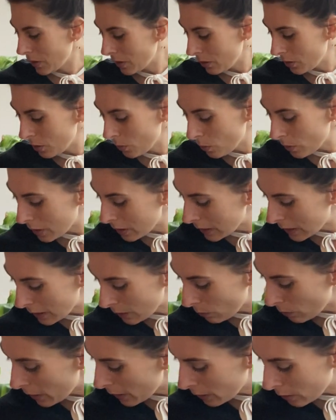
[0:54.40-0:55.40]
You want to
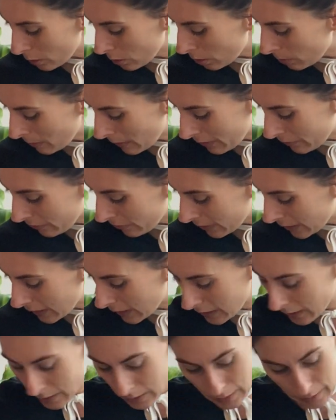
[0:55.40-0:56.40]
sit right under my
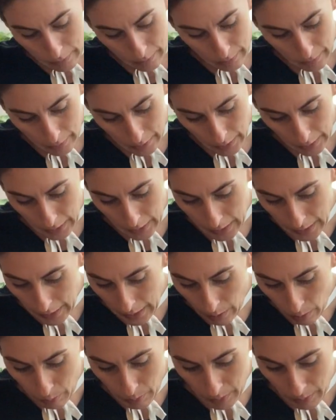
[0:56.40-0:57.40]
feet. I can't
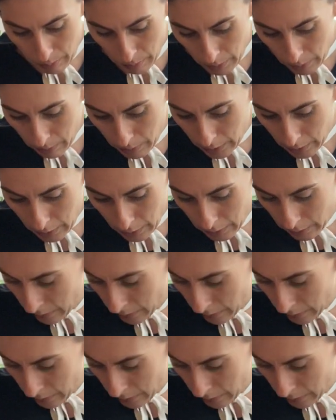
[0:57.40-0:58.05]
help it, Bubba.